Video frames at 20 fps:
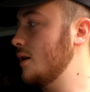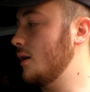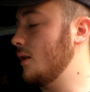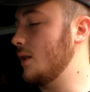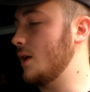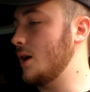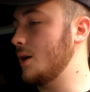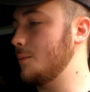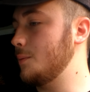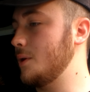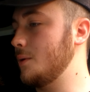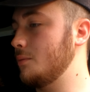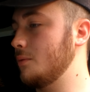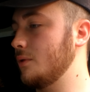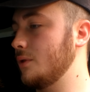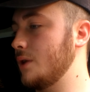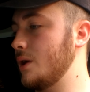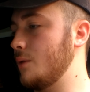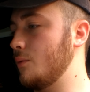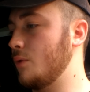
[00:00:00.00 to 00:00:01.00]
A lot of
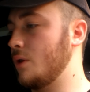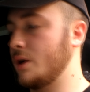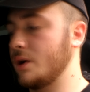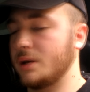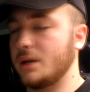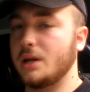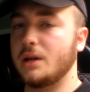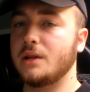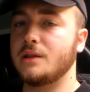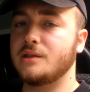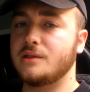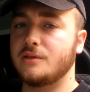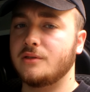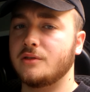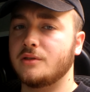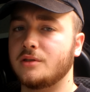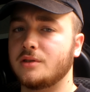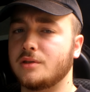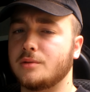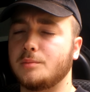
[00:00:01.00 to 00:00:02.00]
people, they want to get
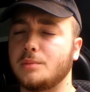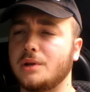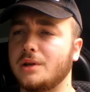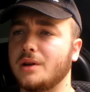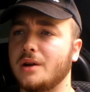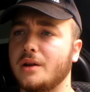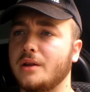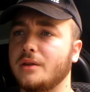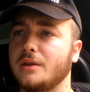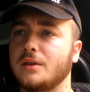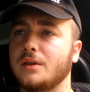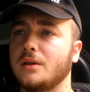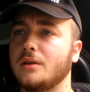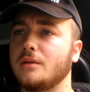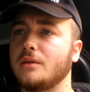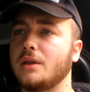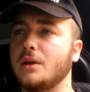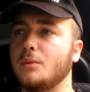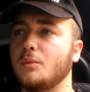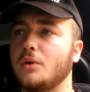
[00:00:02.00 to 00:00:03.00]
into it just because, you
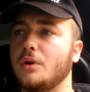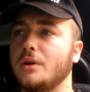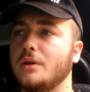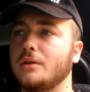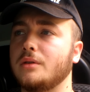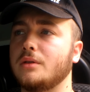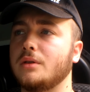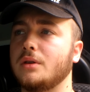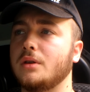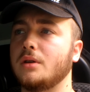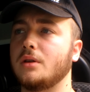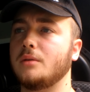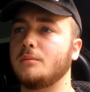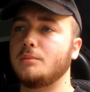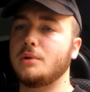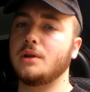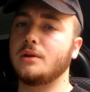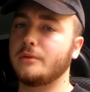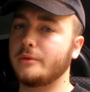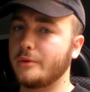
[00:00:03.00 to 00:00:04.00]
know, they want to
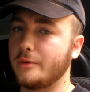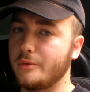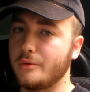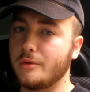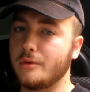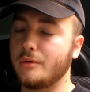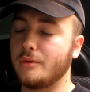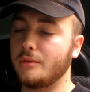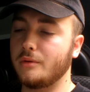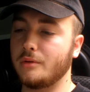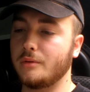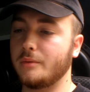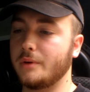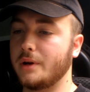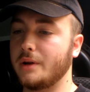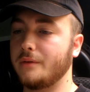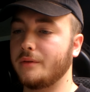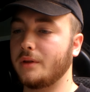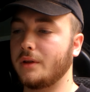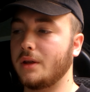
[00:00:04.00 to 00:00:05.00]
be cool or
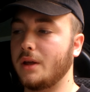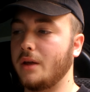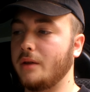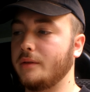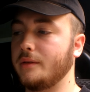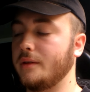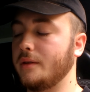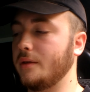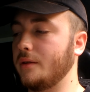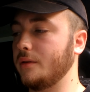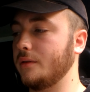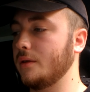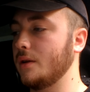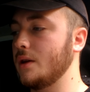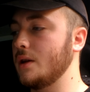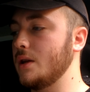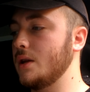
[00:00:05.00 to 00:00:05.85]
whatever the case is,